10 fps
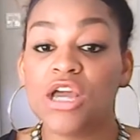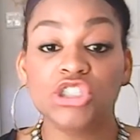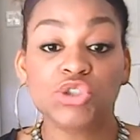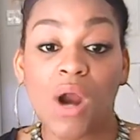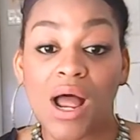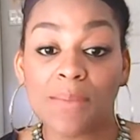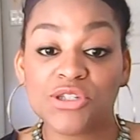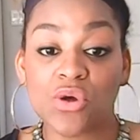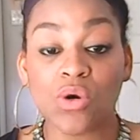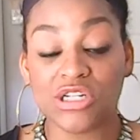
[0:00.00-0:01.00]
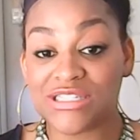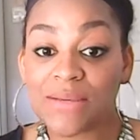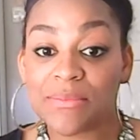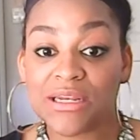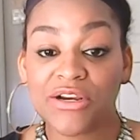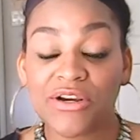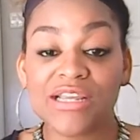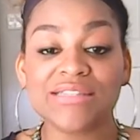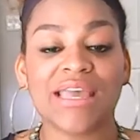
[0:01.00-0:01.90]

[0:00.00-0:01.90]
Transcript: drops or statement earrings.